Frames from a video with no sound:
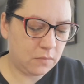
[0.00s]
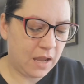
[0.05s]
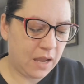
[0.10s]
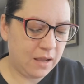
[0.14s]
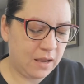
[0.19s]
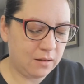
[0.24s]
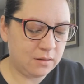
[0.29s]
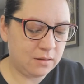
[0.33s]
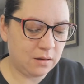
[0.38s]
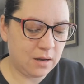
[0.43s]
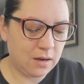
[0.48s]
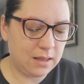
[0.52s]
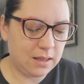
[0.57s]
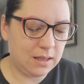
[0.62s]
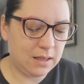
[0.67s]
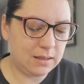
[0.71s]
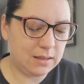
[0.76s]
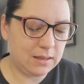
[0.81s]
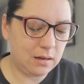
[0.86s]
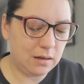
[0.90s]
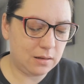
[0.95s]
I also got
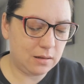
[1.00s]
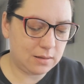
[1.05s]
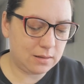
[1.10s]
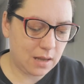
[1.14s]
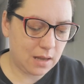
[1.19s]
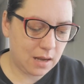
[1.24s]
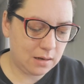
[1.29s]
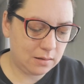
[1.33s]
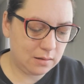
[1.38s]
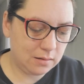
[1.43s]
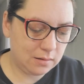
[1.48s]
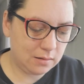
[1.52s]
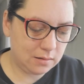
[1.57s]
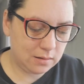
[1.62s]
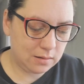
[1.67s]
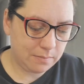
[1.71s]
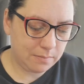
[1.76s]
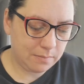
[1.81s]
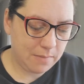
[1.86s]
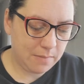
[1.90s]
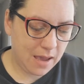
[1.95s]
these little suns
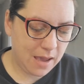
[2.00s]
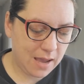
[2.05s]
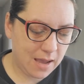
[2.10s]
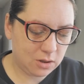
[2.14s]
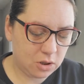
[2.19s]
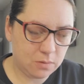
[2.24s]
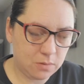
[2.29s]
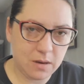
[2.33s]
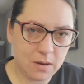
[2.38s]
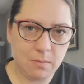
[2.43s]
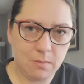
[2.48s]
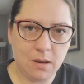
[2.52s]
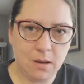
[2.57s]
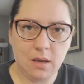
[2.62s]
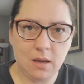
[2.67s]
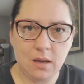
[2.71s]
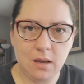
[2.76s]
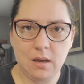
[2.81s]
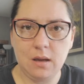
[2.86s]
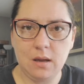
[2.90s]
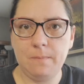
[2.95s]
to match,
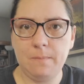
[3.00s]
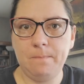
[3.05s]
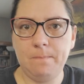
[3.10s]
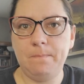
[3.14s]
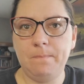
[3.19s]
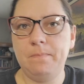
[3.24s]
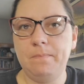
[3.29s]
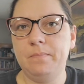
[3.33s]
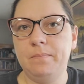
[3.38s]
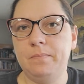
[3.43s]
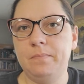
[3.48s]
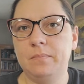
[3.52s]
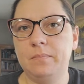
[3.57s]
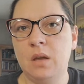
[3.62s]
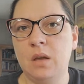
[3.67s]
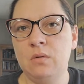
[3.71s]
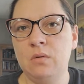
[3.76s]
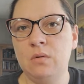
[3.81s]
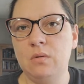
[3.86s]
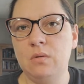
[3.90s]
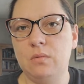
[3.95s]
maybe.
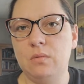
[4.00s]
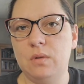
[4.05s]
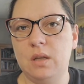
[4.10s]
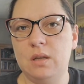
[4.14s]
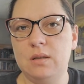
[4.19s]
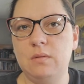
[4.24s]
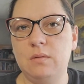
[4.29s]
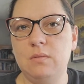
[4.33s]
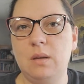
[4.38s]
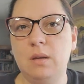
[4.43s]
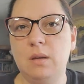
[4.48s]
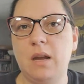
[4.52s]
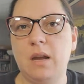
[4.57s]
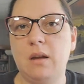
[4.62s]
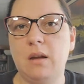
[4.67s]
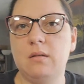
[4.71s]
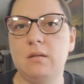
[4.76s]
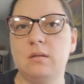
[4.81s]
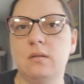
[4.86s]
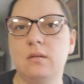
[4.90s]
Ooh, the Dooney Bears.